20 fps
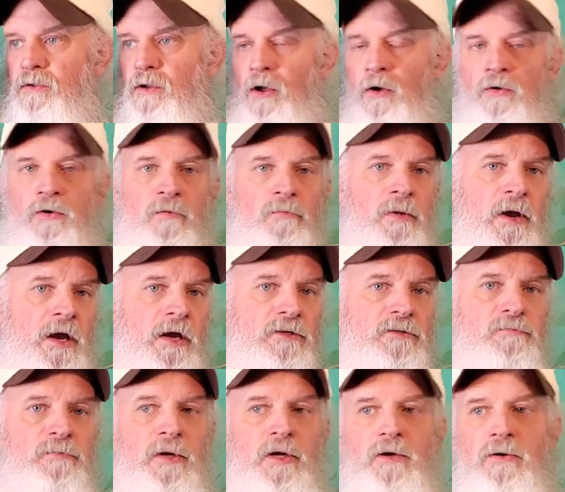own a bass
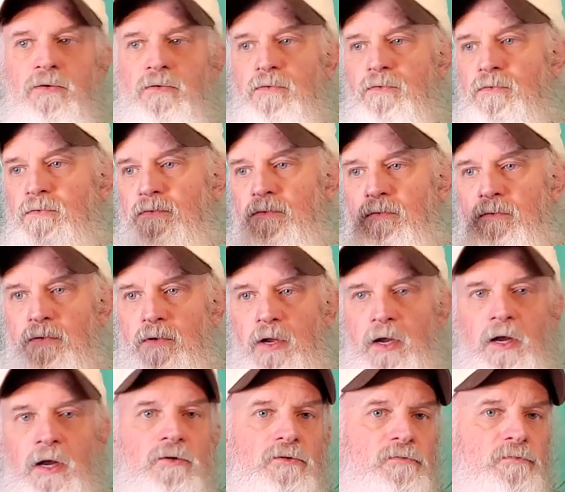boat,
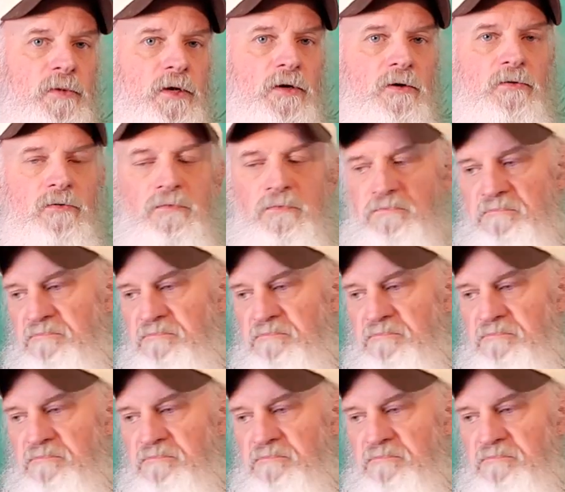houseboat,